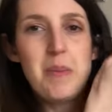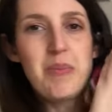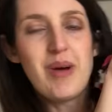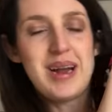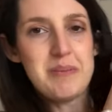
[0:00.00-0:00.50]

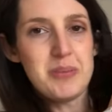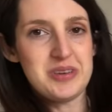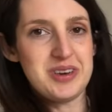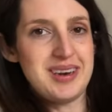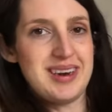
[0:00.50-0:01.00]
bright
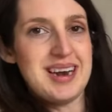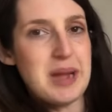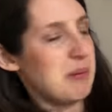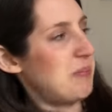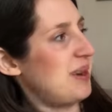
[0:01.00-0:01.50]
modern
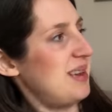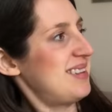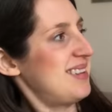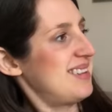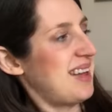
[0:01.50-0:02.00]
leopard print